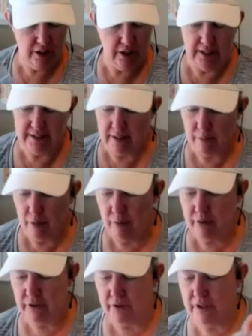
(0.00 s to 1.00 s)
the last time I
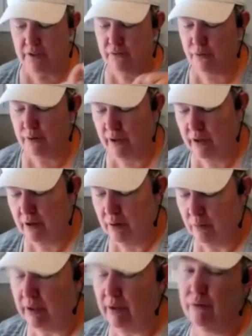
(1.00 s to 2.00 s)
worked on this fully.
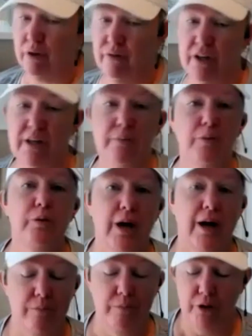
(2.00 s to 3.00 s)
Well, not fully. I
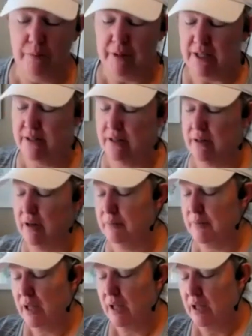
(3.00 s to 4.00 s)
hadn't put the beads in yet.
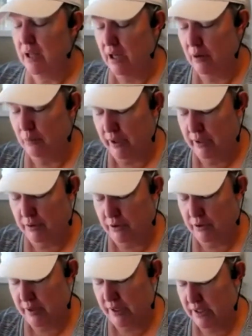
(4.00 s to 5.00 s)
I'll wait and put
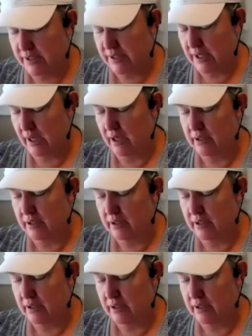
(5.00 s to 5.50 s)
the beads